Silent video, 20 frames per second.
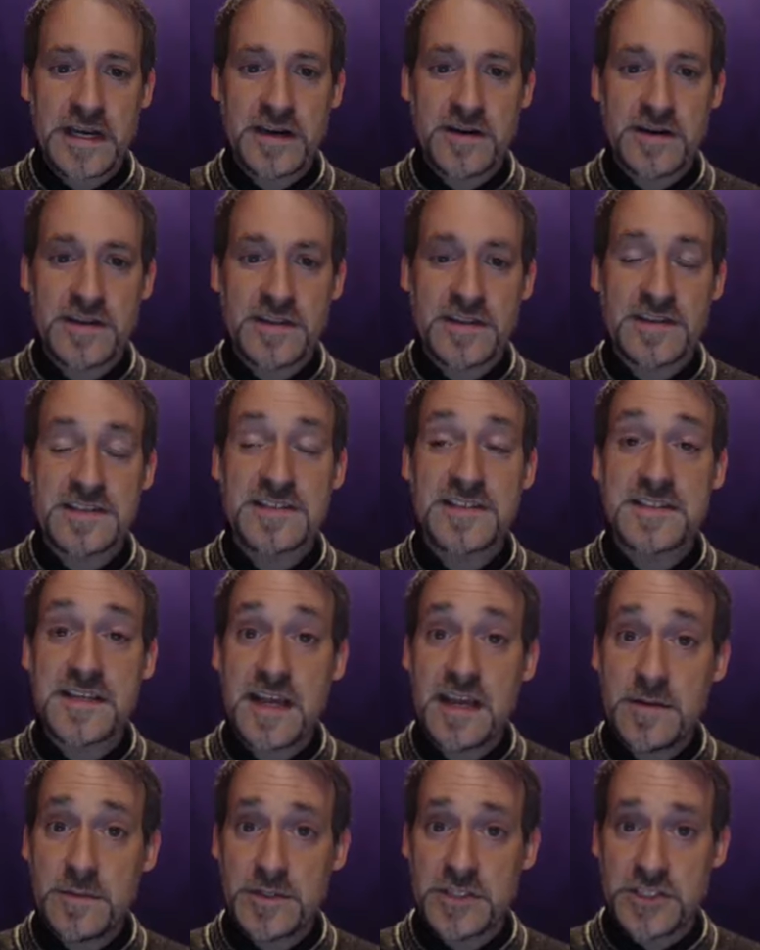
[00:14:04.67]
inherit the
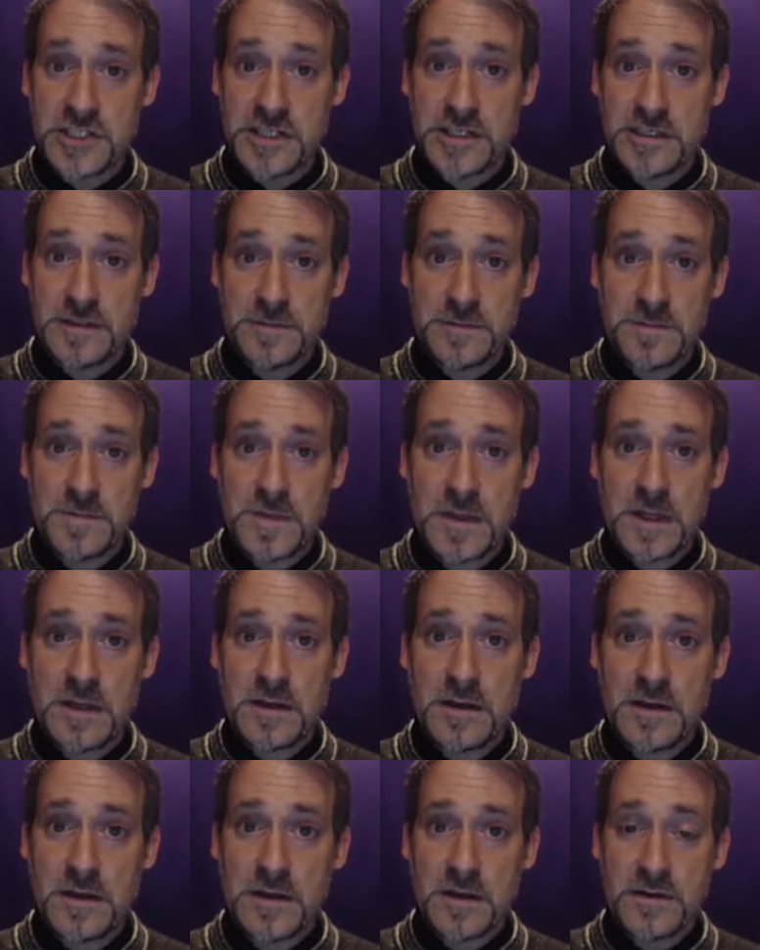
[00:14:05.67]
same gene
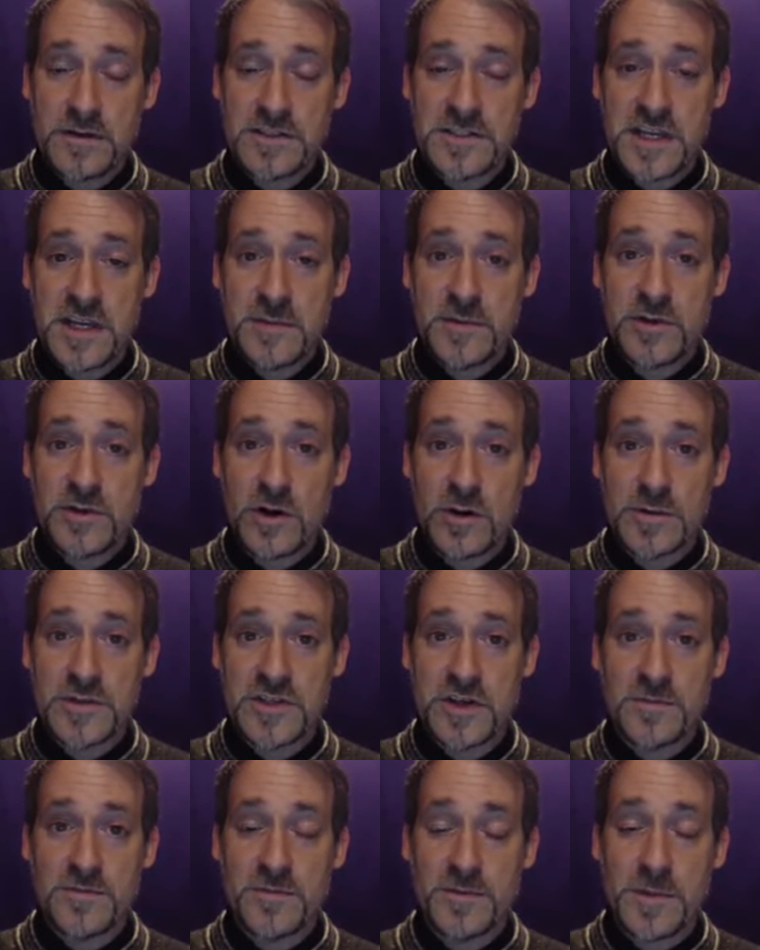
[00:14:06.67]
or the same
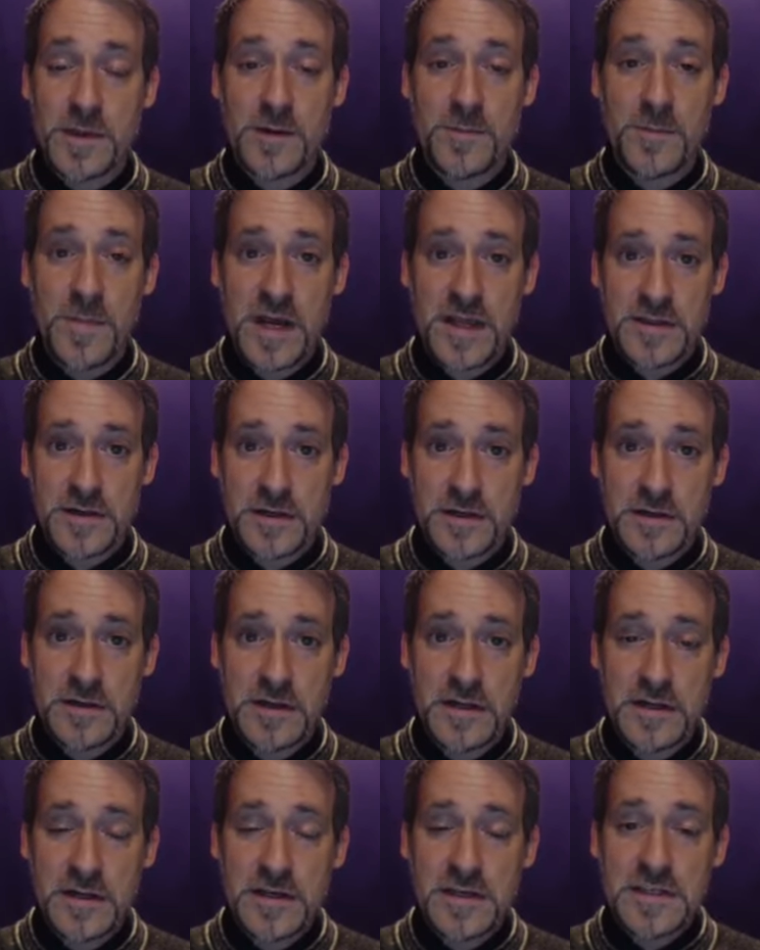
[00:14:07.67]
chromosome from their mother.
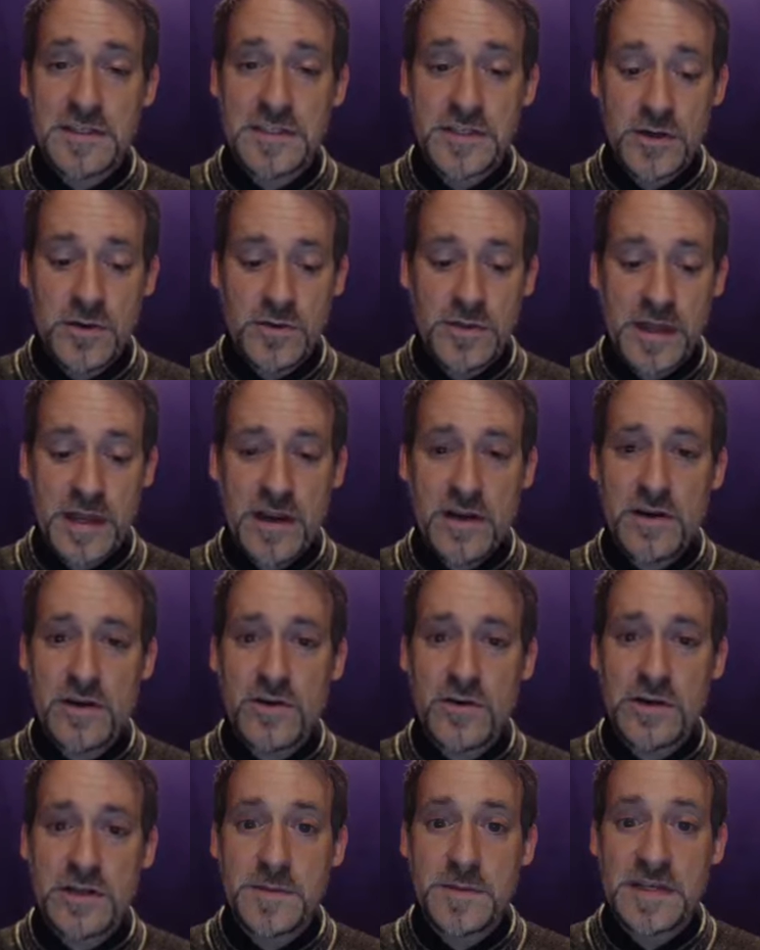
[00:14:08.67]
So they're
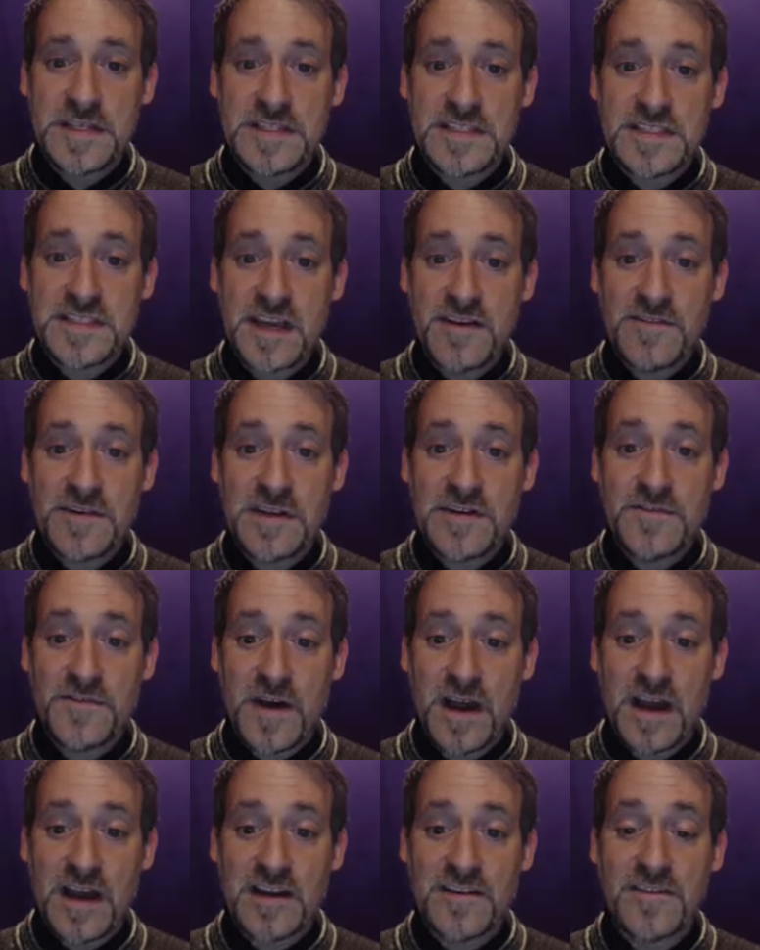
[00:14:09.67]
going to be
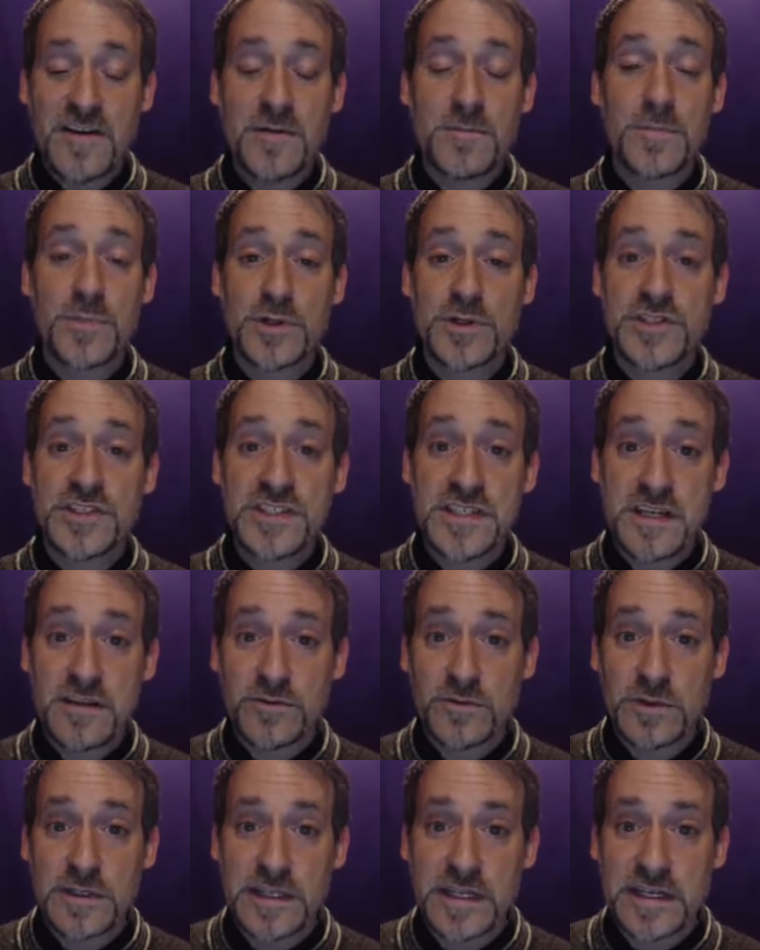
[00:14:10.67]
75%
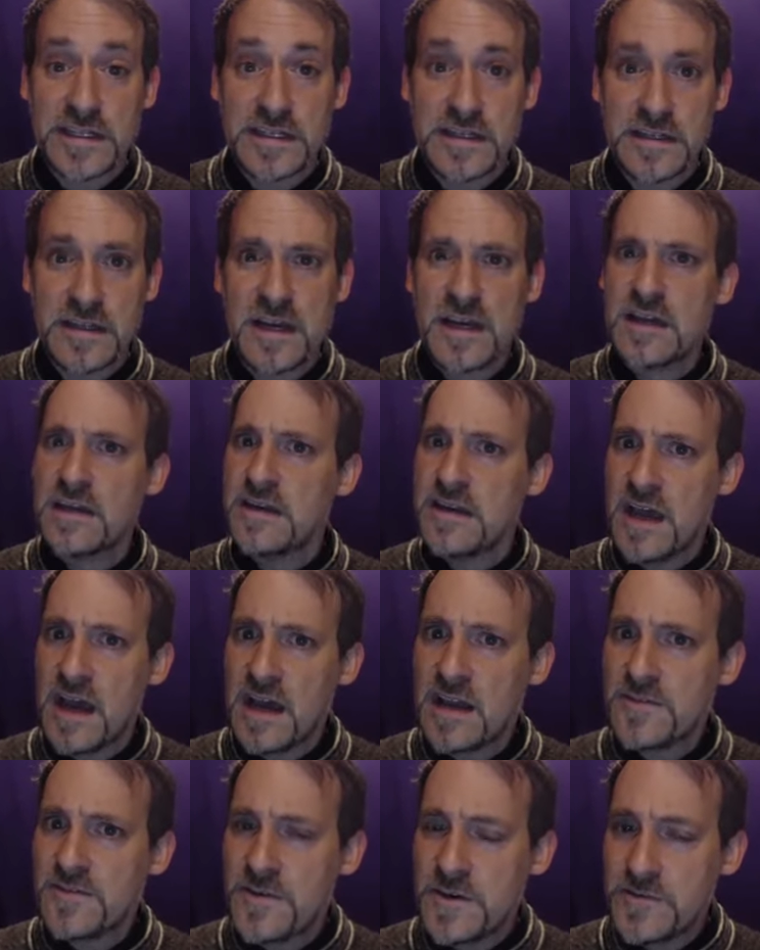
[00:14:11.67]
related,
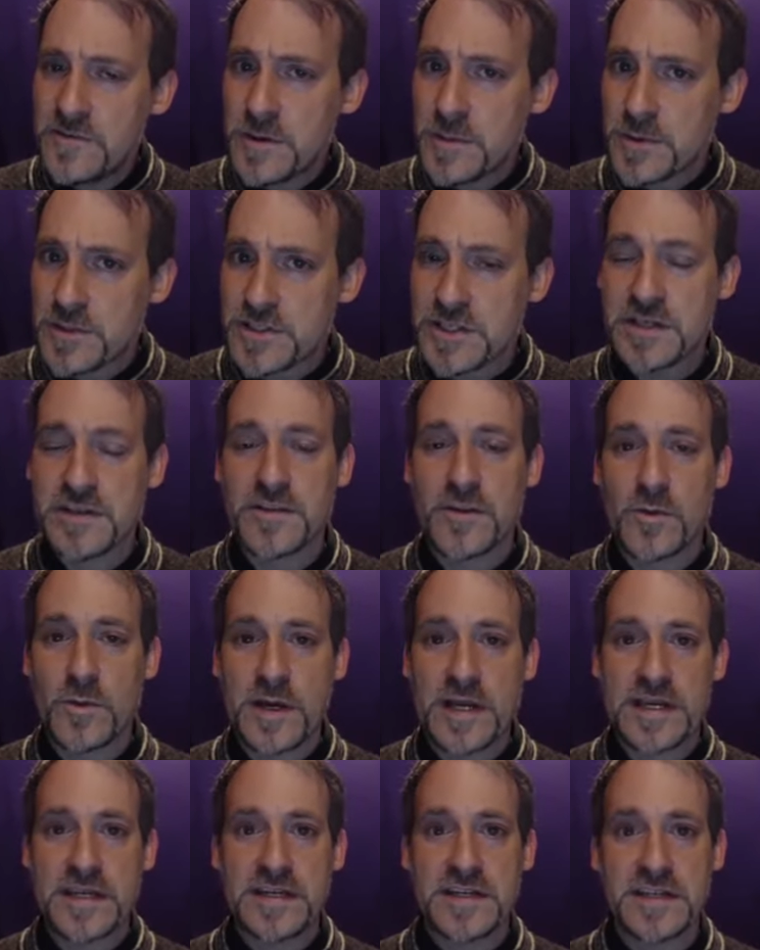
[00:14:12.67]
not 50% the
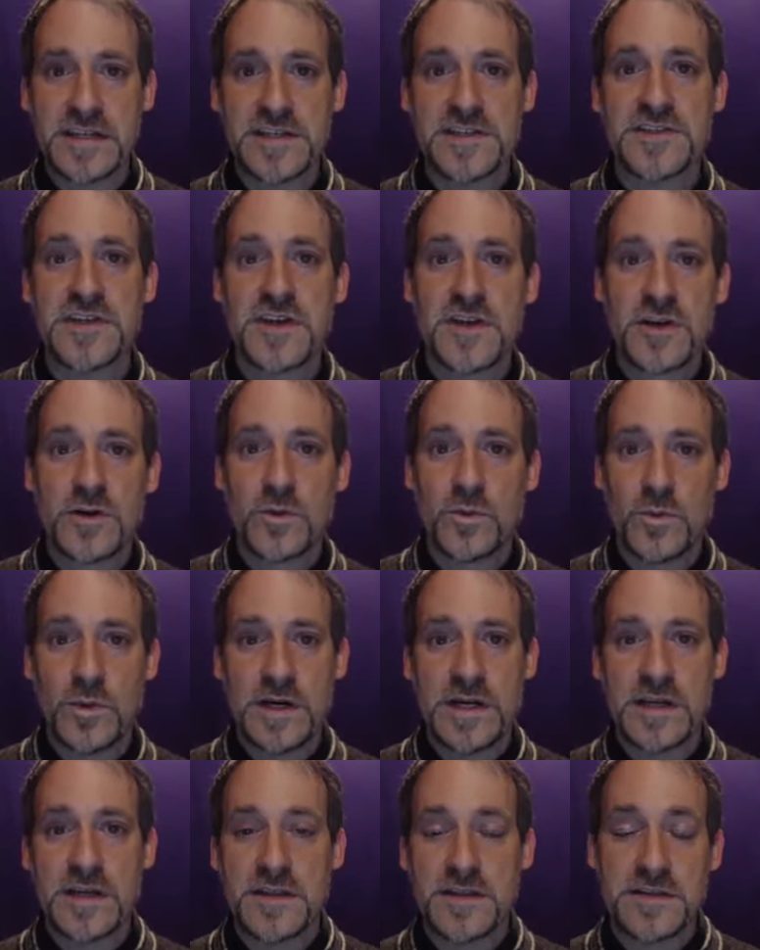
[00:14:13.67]
way it is
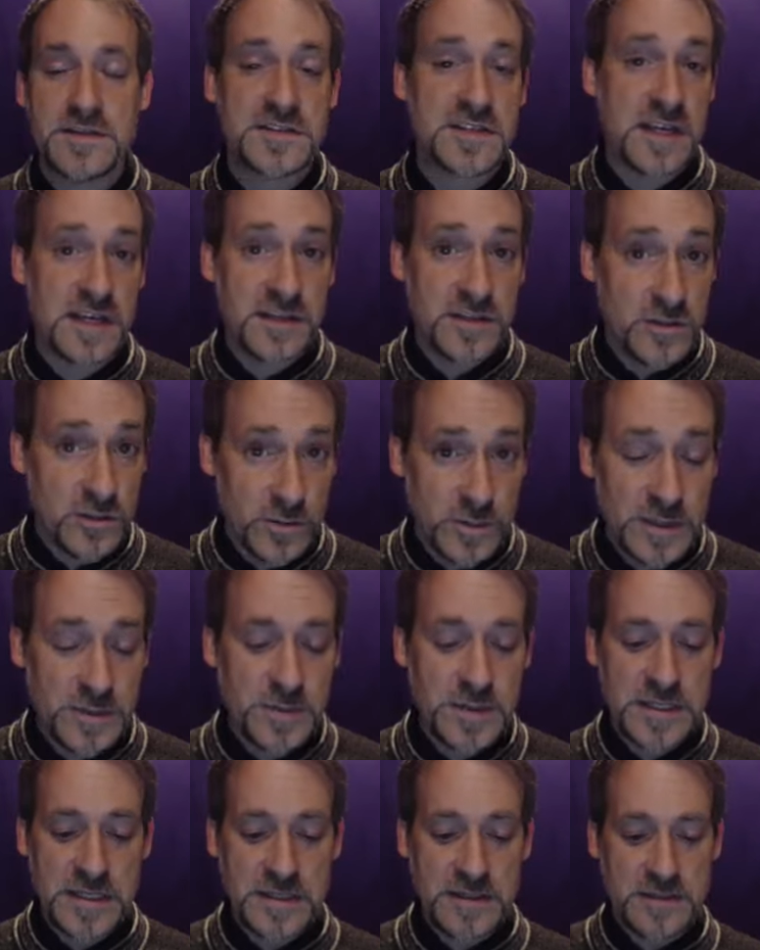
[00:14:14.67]
with, say,
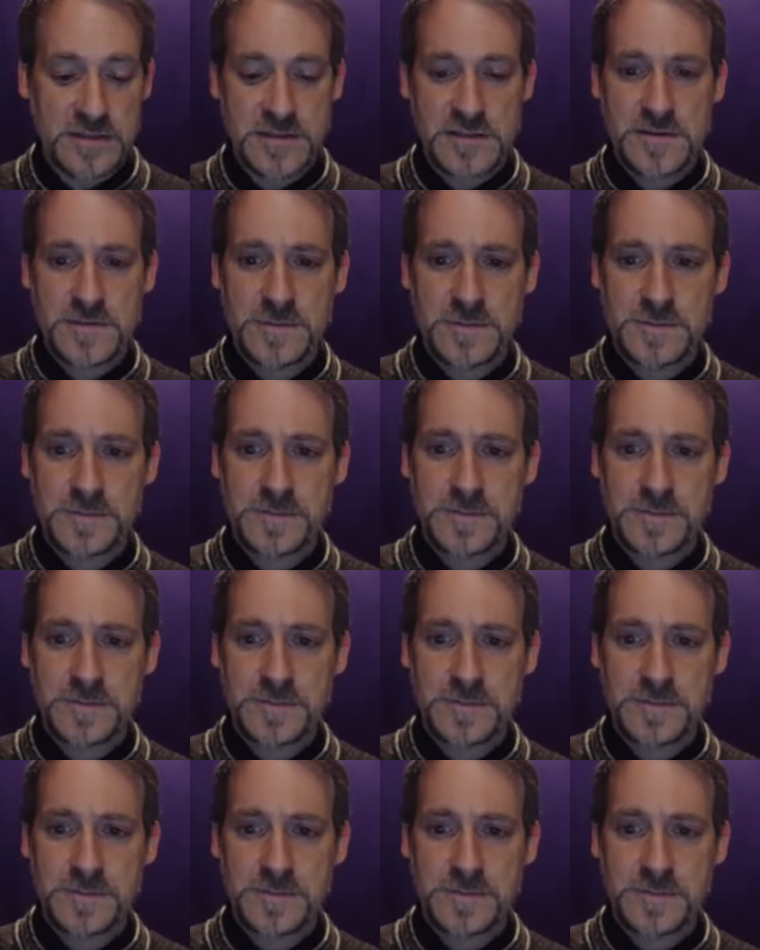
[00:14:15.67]
human beings.